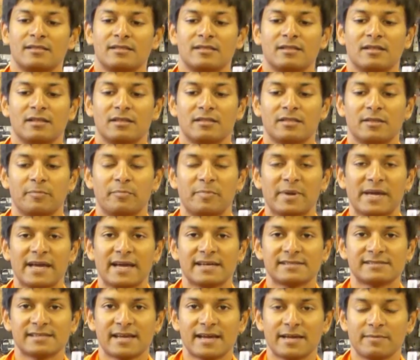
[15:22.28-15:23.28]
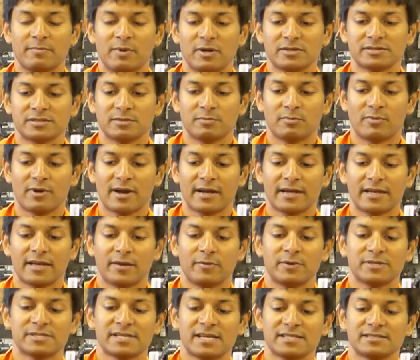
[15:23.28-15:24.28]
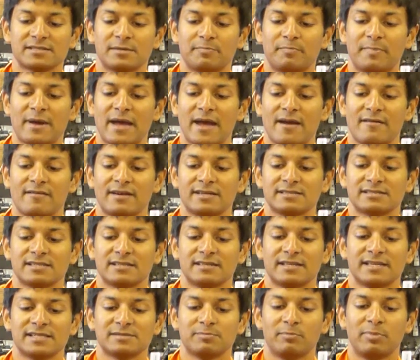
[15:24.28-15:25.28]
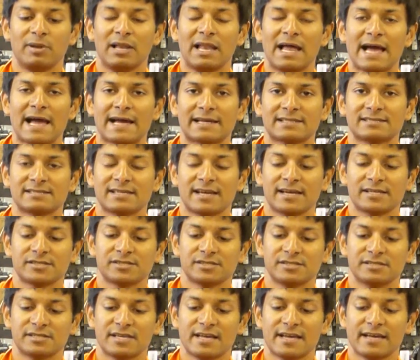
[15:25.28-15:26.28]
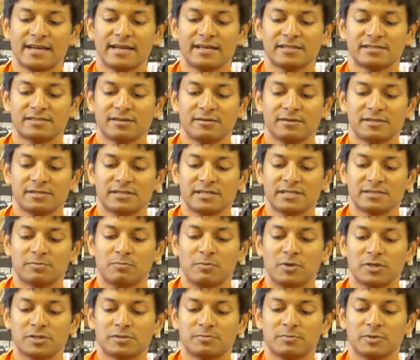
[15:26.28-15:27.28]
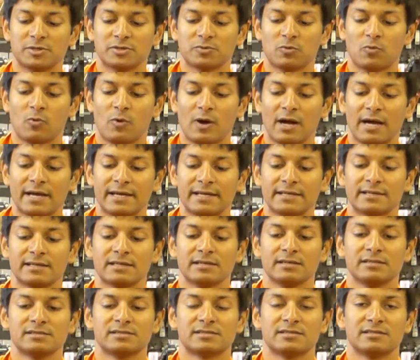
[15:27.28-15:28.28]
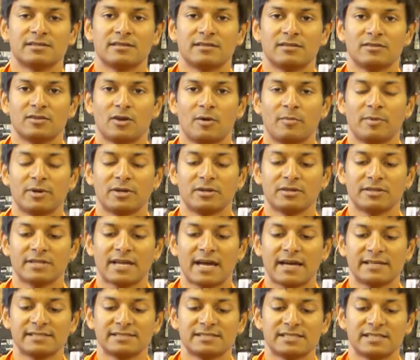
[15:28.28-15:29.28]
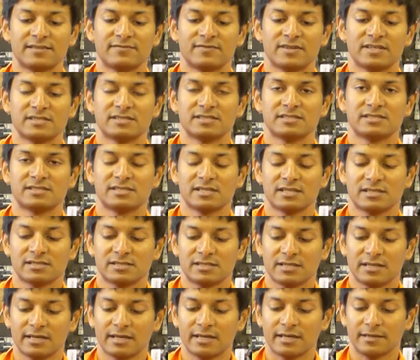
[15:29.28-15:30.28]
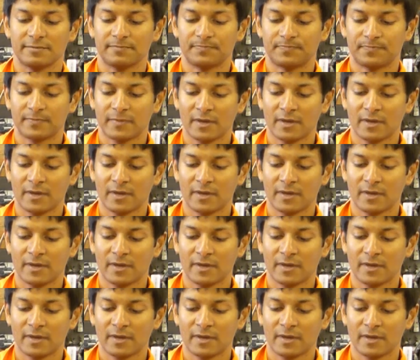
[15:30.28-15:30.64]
the BSA bottom bracket, which has the bearings in these black sections here, so it's much wider. So the nominal 90 versus 68.